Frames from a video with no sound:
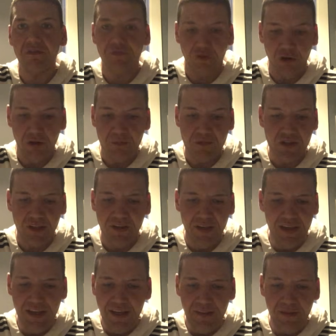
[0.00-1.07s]
forms, and
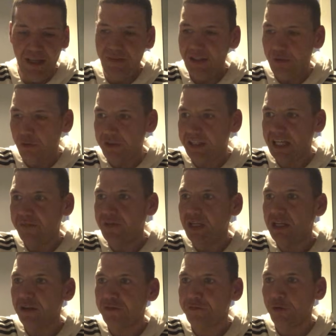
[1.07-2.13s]
then they don't give you
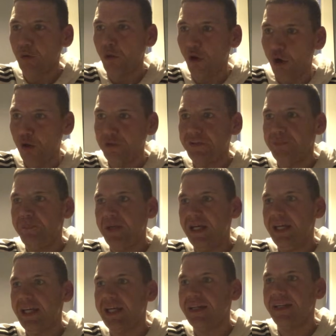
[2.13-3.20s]
your full holiday
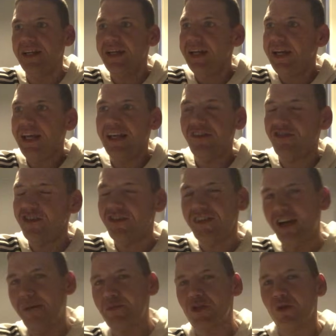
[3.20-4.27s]
pay, and it's just
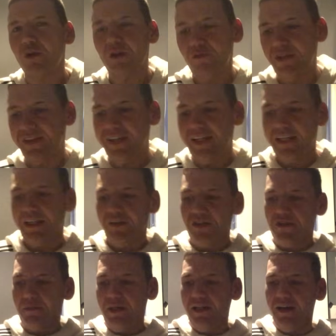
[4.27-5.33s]
absolutely
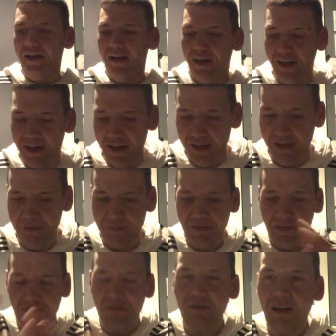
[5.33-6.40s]
ridiculous. I mean, I
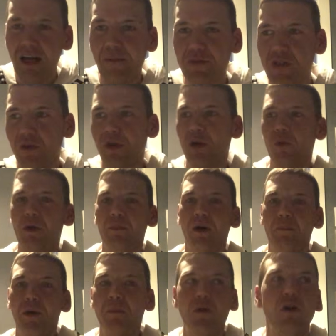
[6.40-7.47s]
absolutely worked my
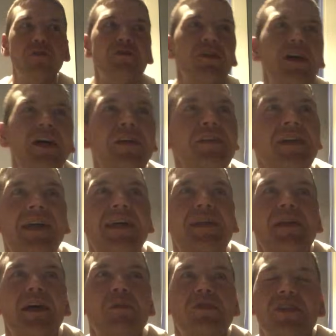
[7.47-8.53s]
bum off there, and
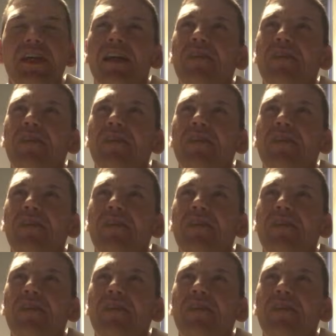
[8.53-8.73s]
I was there